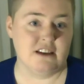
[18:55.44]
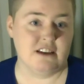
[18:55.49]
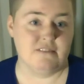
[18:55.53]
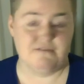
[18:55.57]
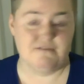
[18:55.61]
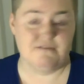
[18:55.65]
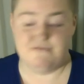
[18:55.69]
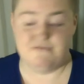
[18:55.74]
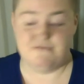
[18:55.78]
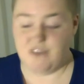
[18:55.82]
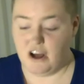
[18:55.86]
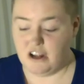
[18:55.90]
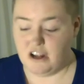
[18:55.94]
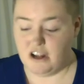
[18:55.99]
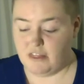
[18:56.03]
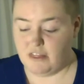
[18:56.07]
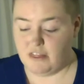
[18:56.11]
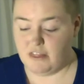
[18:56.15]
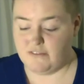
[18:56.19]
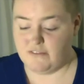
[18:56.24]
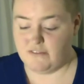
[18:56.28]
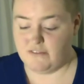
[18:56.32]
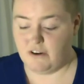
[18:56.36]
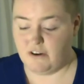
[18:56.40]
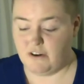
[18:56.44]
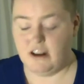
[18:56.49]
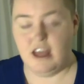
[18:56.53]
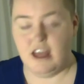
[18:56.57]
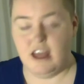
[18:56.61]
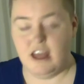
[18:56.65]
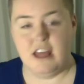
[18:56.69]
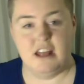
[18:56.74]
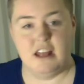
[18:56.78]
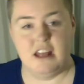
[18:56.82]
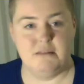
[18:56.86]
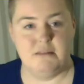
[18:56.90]
fun on the front
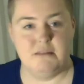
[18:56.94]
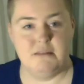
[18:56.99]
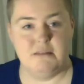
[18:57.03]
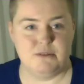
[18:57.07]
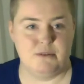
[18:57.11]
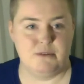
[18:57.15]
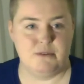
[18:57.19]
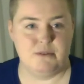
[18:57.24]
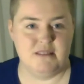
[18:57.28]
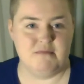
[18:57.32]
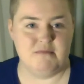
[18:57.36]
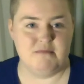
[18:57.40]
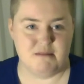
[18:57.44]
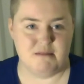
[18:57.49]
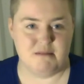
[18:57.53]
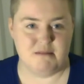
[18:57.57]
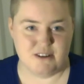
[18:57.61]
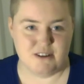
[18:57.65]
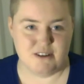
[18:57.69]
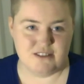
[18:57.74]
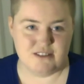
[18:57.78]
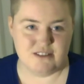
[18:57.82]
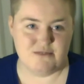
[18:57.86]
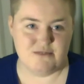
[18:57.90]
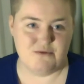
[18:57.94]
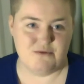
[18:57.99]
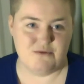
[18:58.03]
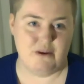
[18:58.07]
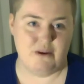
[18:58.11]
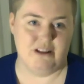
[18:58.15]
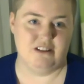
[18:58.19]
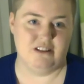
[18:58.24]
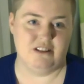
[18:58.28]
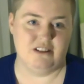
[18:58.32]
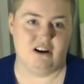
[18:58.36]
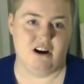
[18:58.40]
end between Memories of
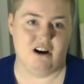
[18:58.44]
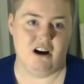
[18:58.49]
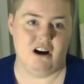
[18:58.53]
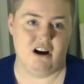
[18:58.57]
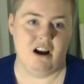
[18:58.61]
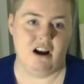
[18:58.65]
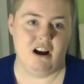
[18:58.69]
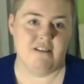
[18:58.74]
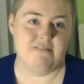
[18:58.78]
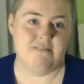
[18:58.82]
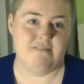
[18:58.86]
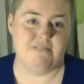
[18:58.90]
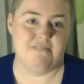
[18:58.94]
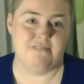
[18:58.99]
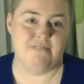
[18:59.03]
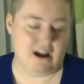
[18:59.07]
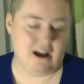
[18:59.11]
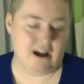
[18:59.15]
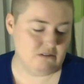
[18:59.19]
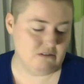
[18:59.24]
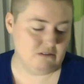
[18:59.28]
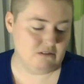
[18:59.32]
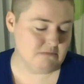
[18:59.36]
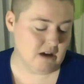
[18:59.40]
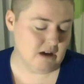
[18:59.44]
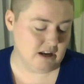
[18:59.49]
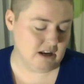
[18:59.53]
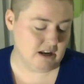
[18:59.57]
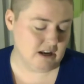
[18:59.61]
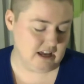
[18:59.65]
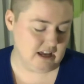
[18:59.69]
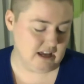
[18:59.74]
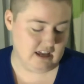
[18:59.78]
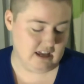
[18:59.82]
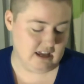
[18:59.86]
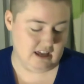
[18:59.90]
Winter, Found
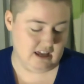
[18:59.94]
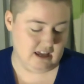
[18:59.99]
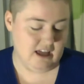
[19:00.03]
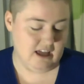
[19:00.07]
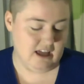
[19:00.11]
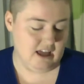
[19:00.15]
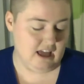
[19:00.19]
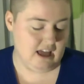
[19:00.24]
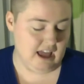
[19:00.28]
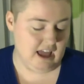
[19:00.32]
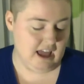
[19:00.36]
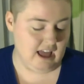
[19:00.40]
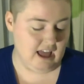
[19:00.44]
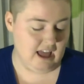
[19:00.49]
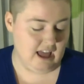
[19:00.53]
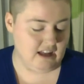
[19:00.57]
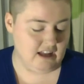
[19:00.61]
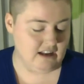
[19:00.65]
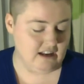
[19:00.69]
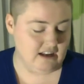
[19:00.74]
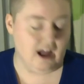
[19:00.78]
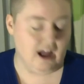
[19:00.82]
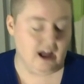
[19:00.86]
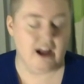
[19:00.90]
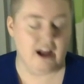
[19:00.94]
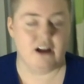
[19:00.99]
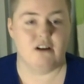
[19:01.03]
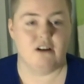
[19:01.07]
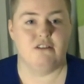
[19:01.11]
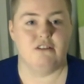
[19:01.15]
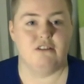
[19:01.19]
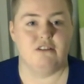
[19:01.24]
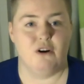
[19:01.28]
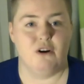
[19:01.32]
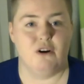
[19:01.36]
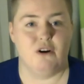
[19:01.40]
Money, and
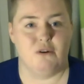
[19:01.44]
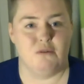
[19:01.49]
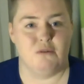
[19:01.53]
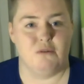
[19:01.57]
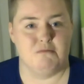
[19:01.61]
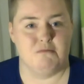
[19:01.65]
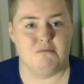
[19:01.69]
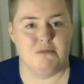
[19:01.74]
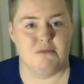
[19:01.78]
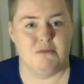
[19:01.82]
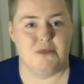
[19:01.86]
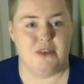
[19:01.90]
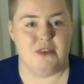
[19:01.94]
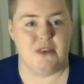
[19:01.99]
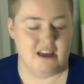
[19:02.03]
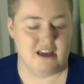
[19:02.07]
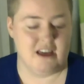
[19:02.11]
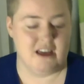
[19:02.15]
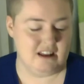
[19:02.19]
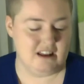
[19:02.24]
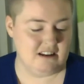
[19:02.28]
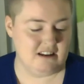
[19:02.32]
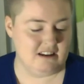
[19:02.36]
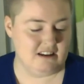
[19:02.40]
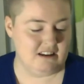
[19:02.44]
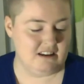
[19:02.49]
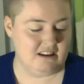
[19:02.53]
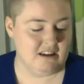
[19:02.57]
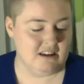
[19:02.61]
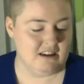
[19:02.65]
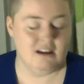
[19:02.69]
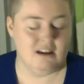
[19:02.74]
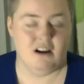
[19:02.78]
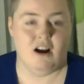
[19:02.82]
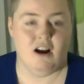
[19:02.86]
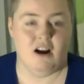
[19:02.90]
Iron Dome, then
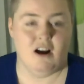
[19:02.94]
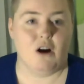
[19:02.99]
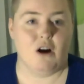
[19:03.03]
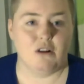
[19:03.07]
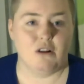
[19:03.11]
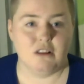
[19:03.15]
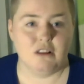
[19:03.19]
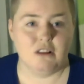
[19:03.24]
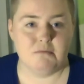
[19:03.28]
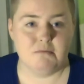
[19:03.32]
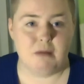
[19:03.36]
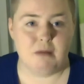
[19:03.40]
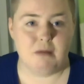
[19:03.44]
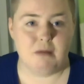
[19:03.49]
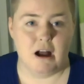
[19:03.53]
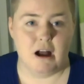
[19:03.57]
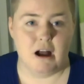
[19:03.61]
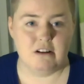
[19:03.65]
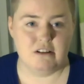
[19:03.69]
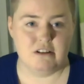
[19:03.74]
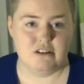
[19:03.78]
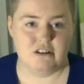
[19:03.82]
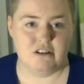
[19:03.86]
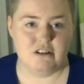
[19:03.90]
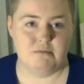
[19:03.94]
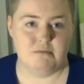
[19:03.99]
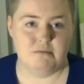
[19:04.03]
Harlan Punch should be